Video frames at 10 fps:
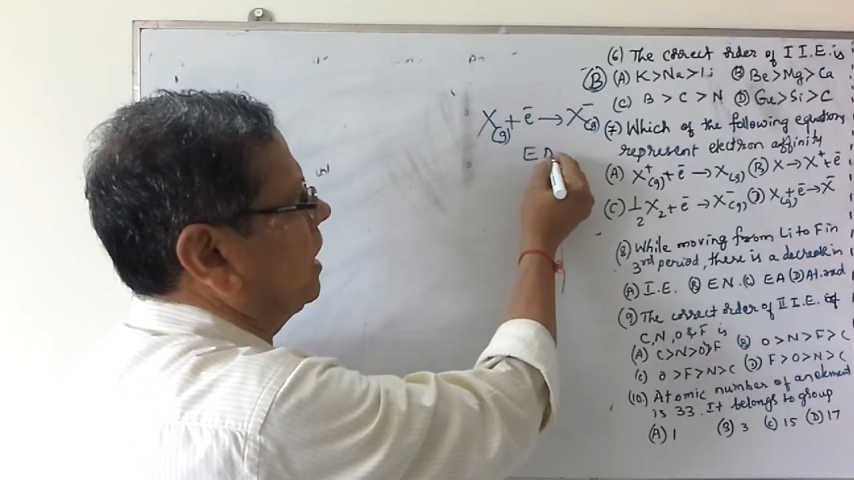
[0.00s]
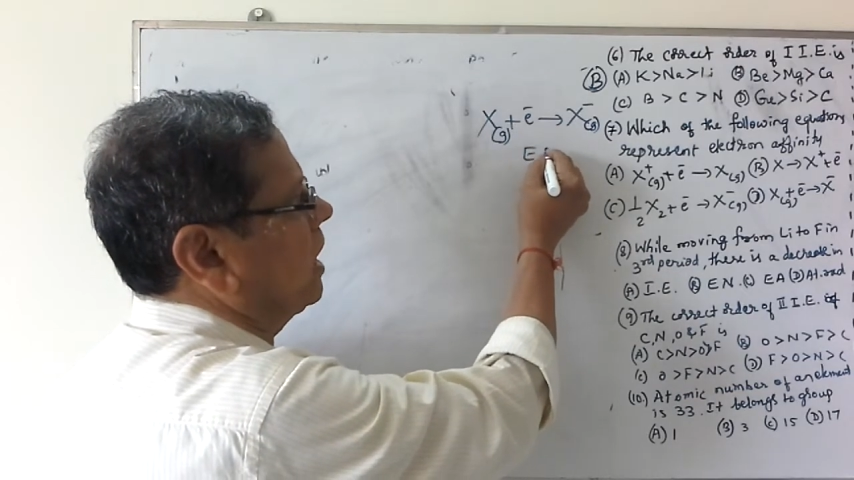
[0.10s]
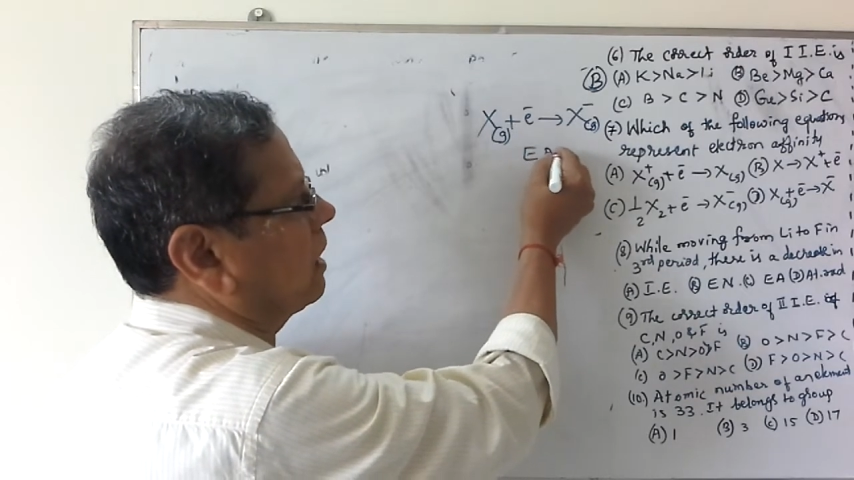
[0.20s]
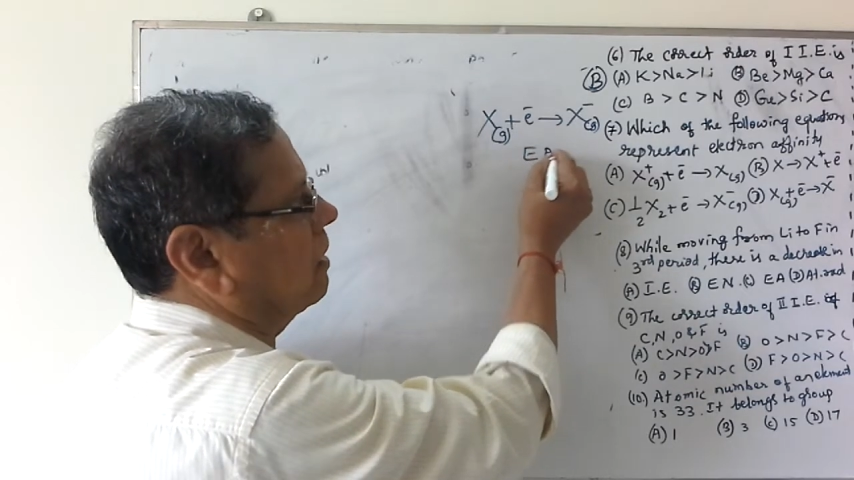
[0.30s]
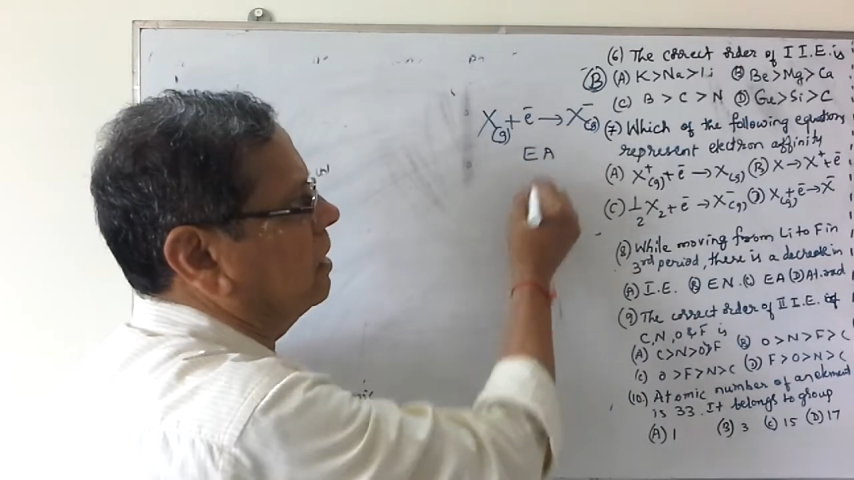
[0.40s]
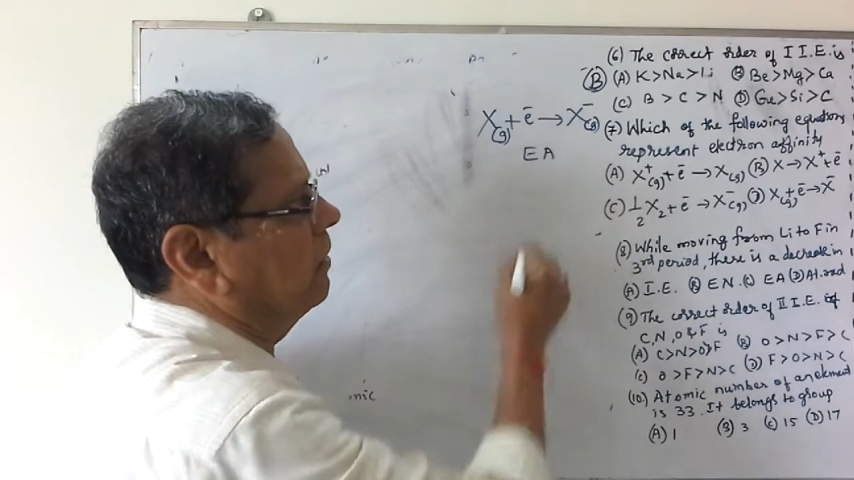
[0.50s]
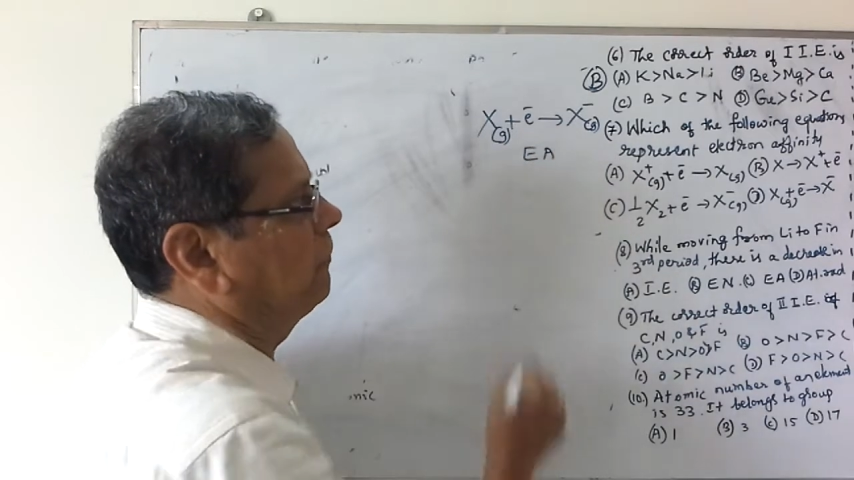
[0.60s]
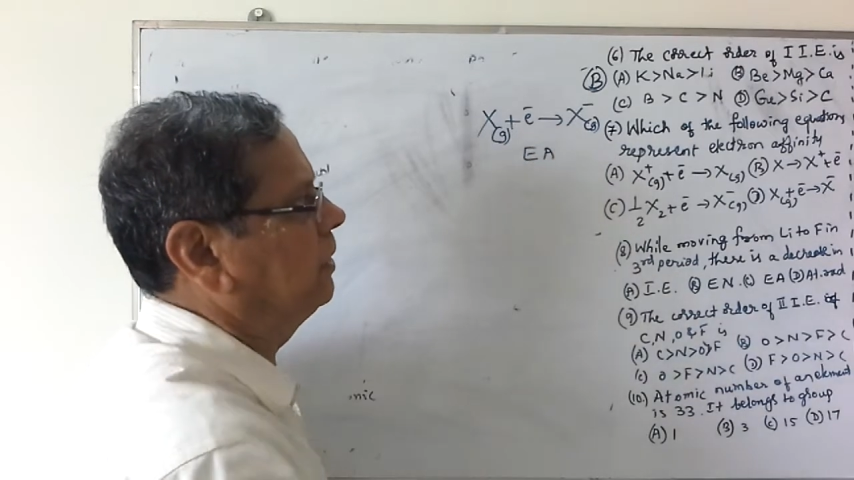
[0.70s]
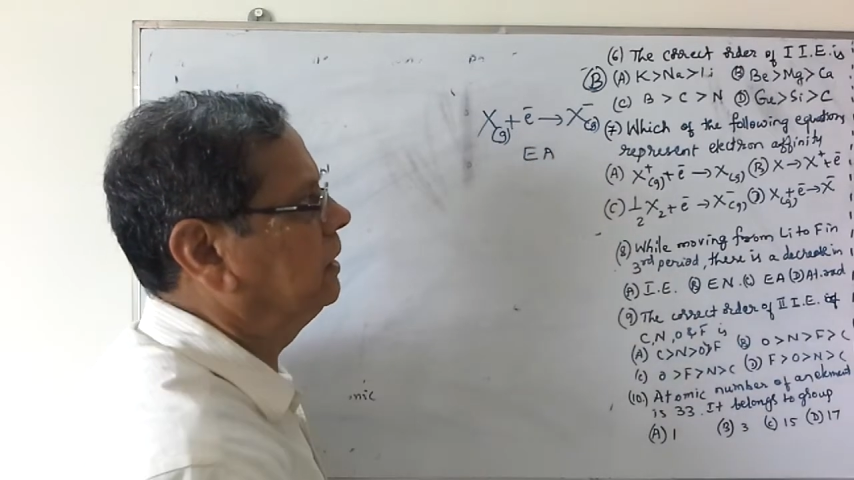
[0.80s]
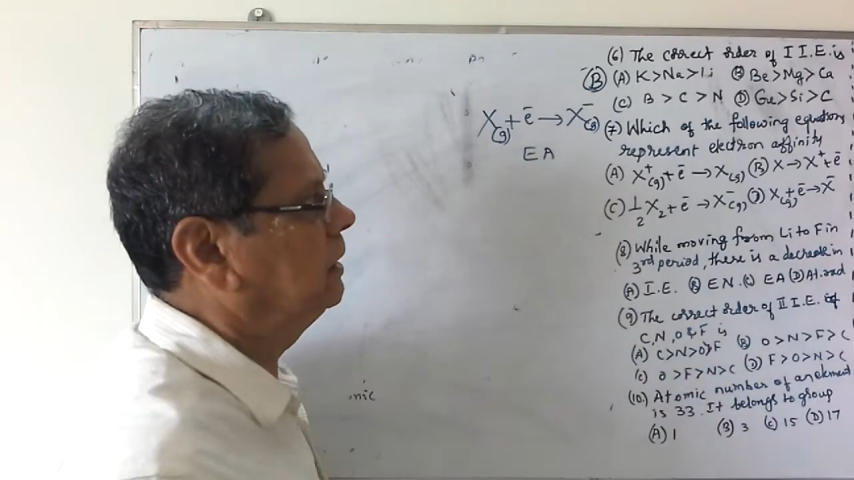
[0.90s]
electron
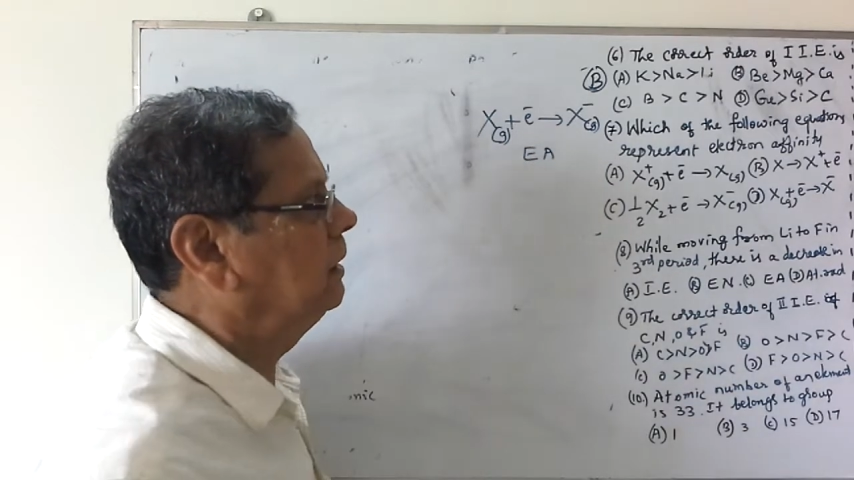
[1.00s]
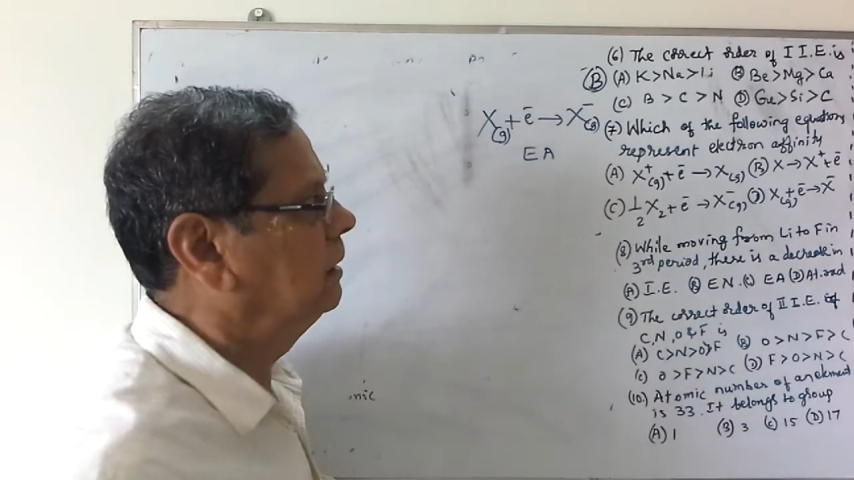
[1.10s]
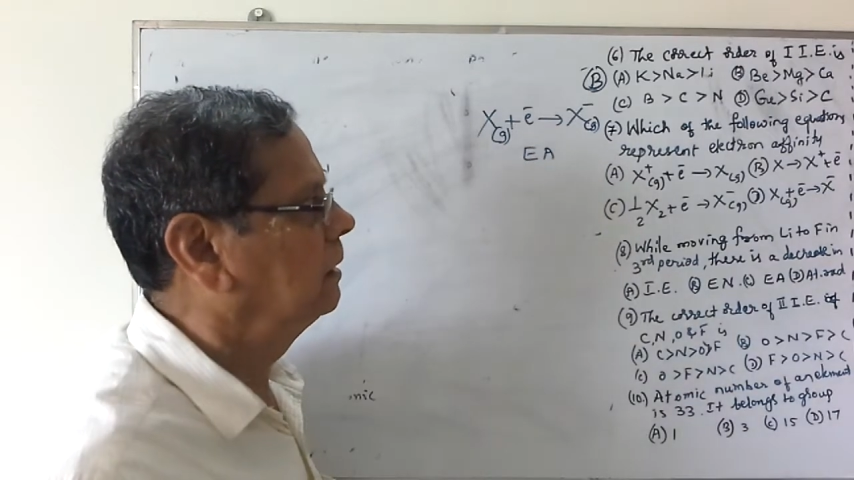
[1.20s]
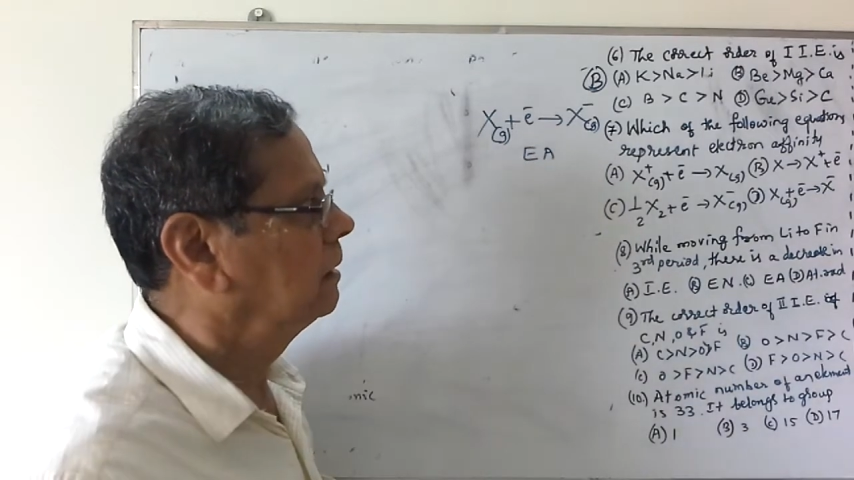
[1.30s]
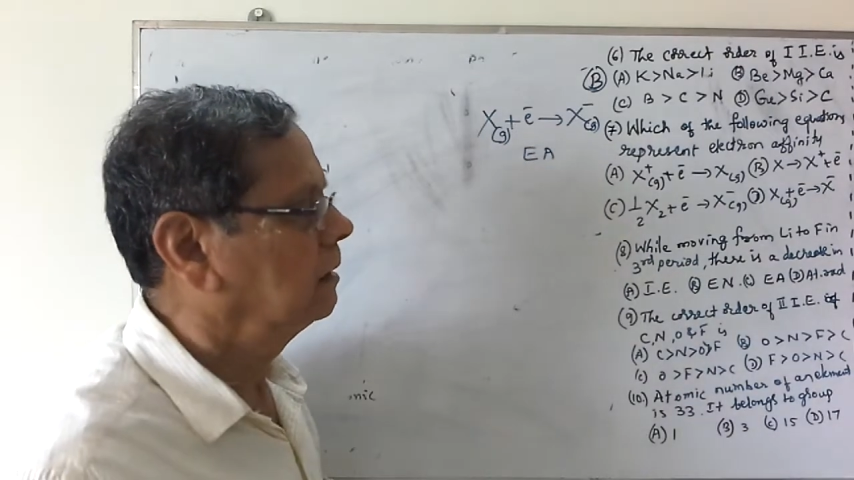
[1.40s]
affinity